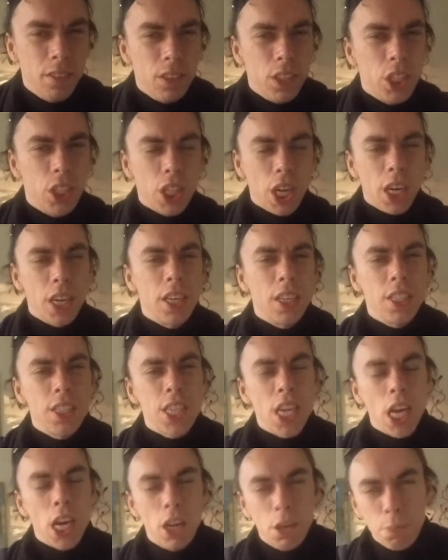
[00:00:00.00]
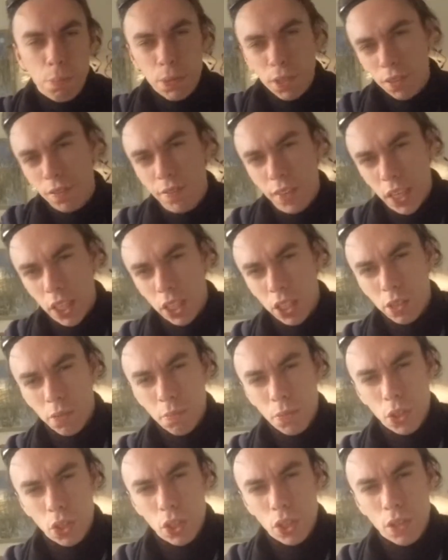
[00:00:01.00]
Silence helps the
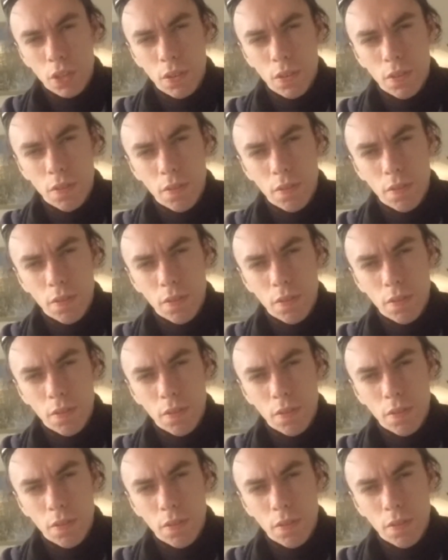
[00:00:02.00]
victims.